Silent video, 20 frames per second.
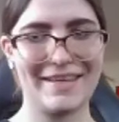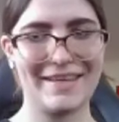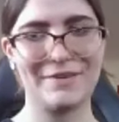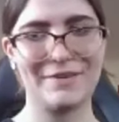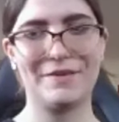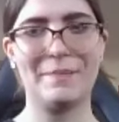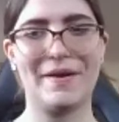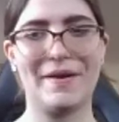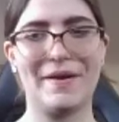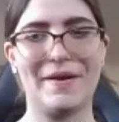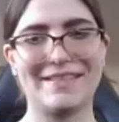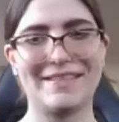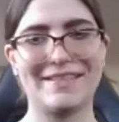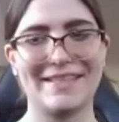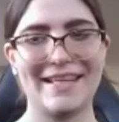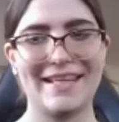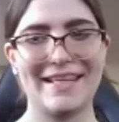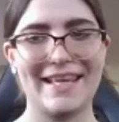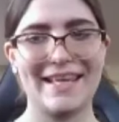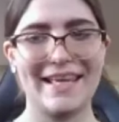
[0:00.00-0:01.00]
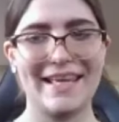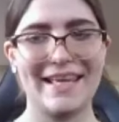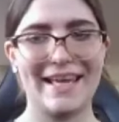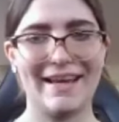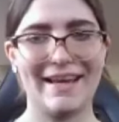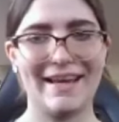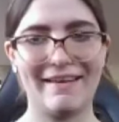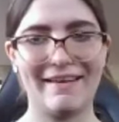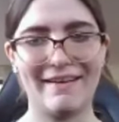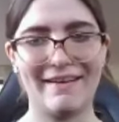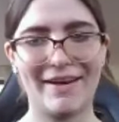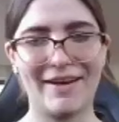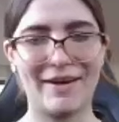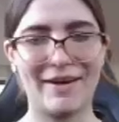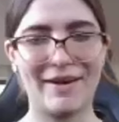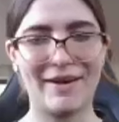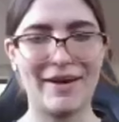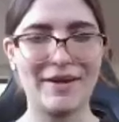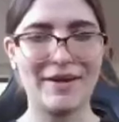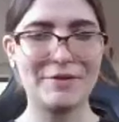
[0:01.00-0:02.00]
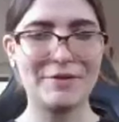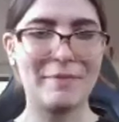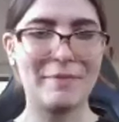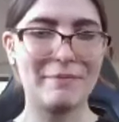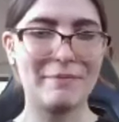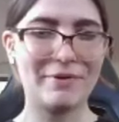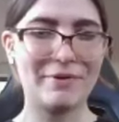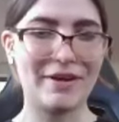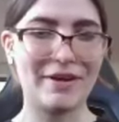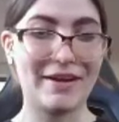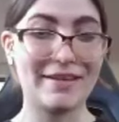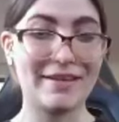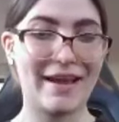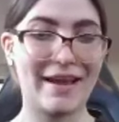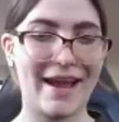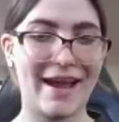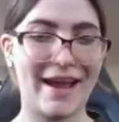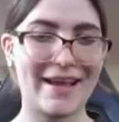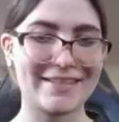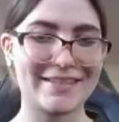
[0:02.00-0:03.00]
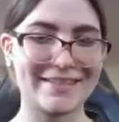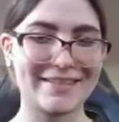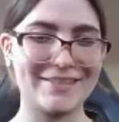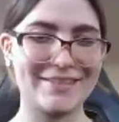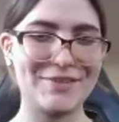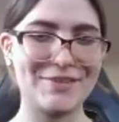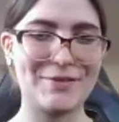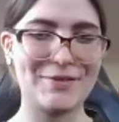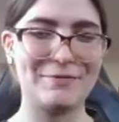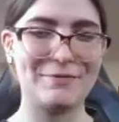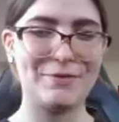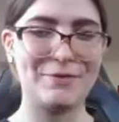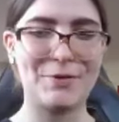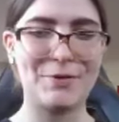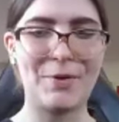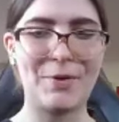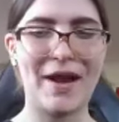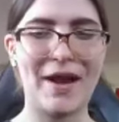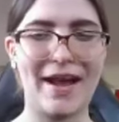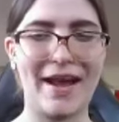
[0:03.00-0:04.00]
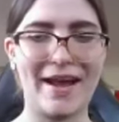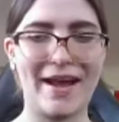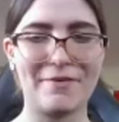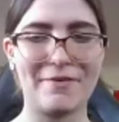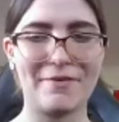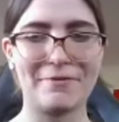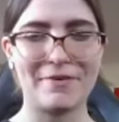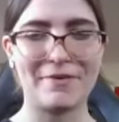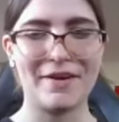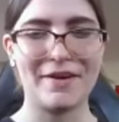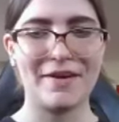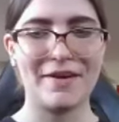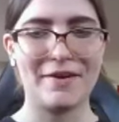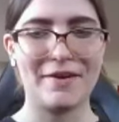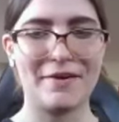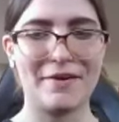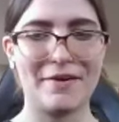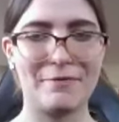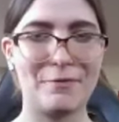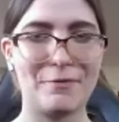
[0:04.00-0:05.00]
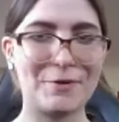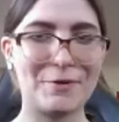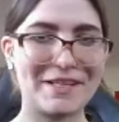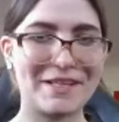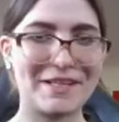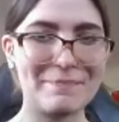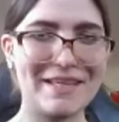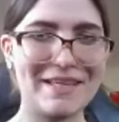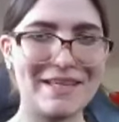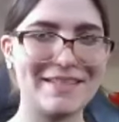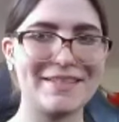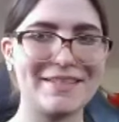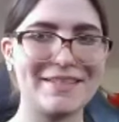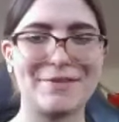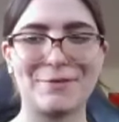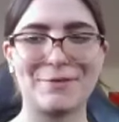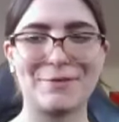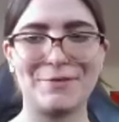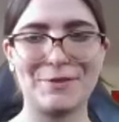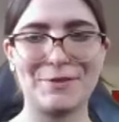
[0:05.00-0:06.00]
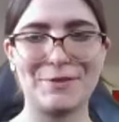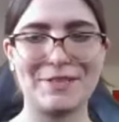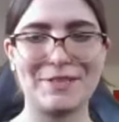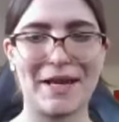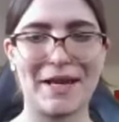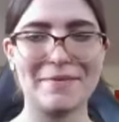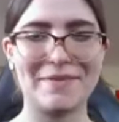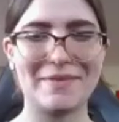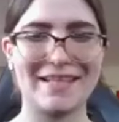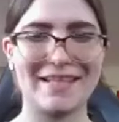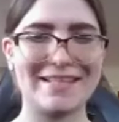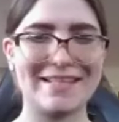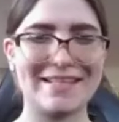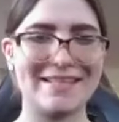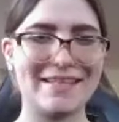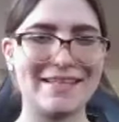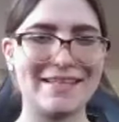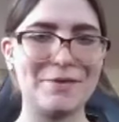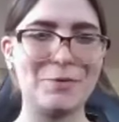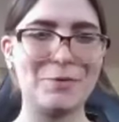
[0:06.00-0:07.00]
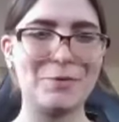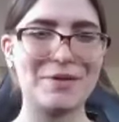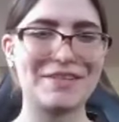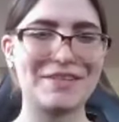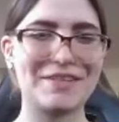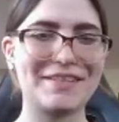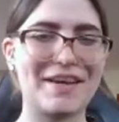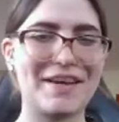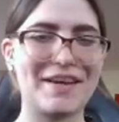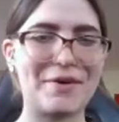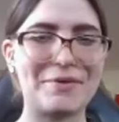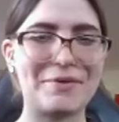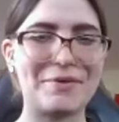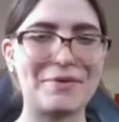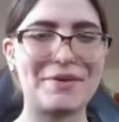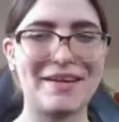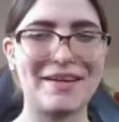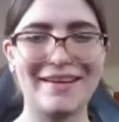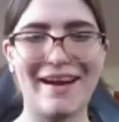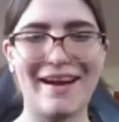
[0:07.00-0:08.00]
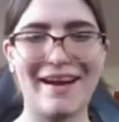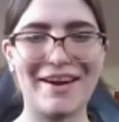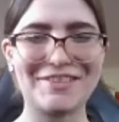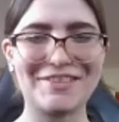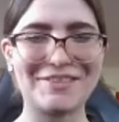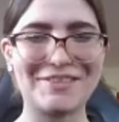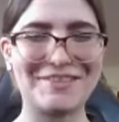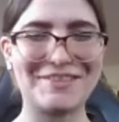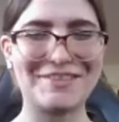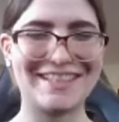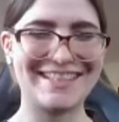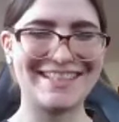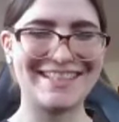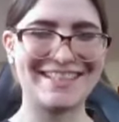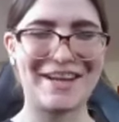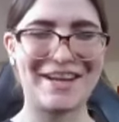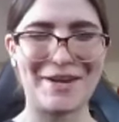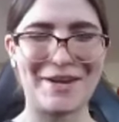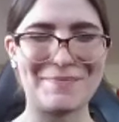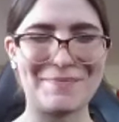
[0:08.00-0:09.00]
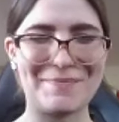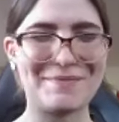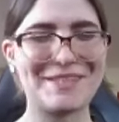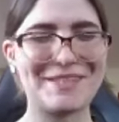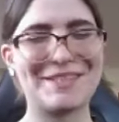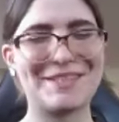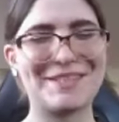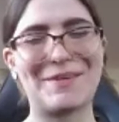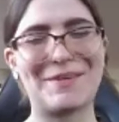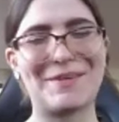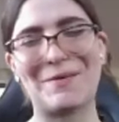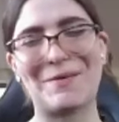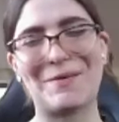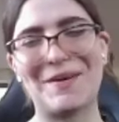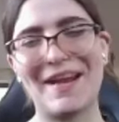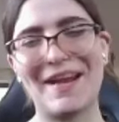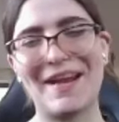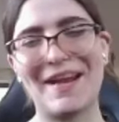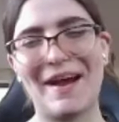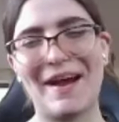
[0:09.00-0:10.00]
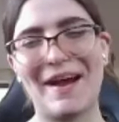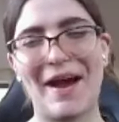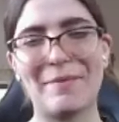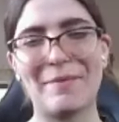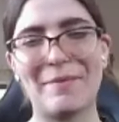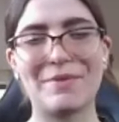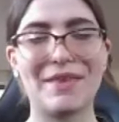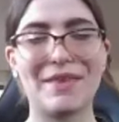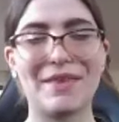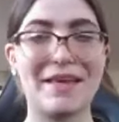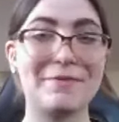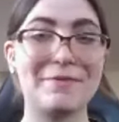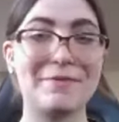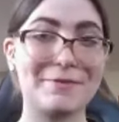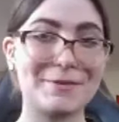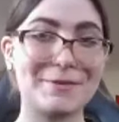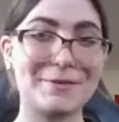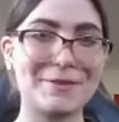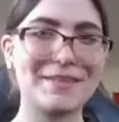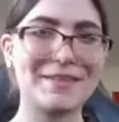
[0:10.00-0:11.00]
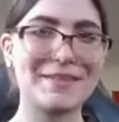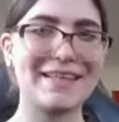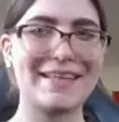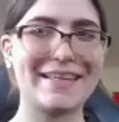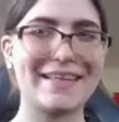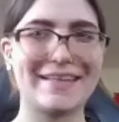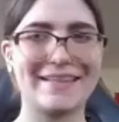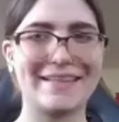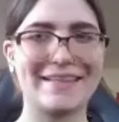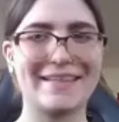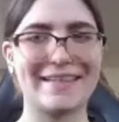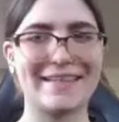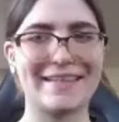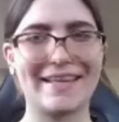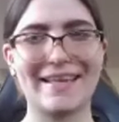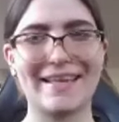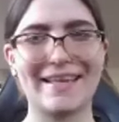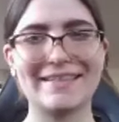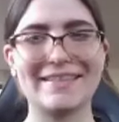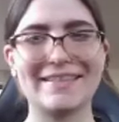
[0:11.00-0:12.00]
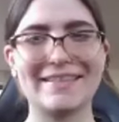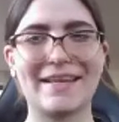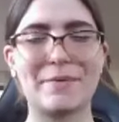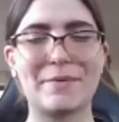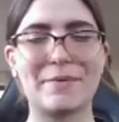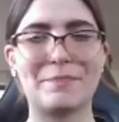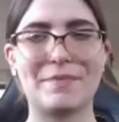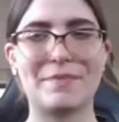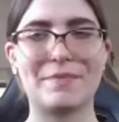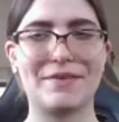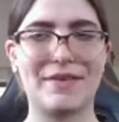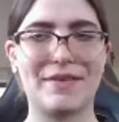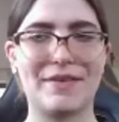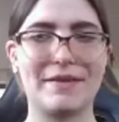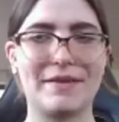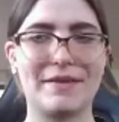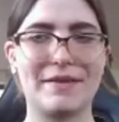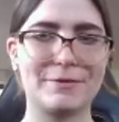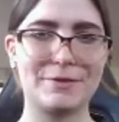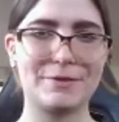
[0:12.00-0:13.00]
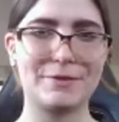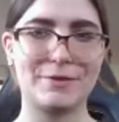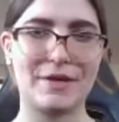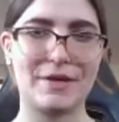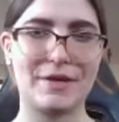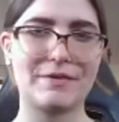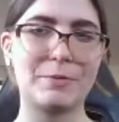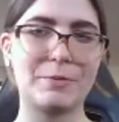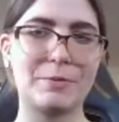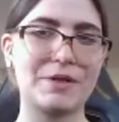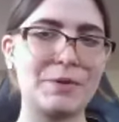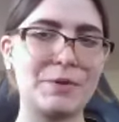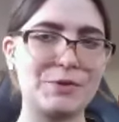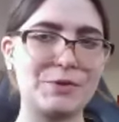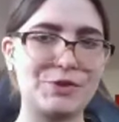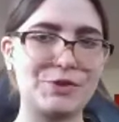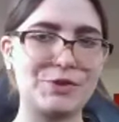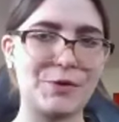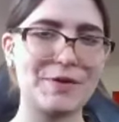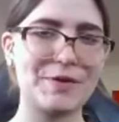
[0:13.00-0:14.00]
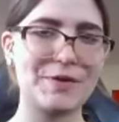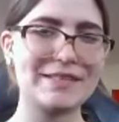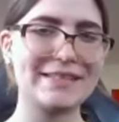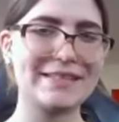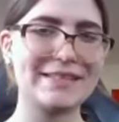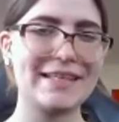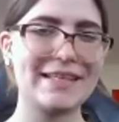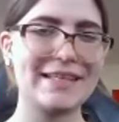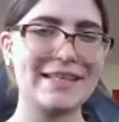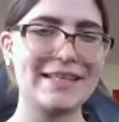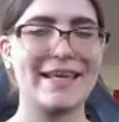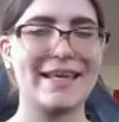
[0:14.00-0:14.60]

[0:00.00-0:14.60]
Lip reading: Thank you very much. I remember I asked you if you have 40 minutes of your time, and I see we're now out of this time. So I'm thankful again, and I'm thankful to everyone who joined.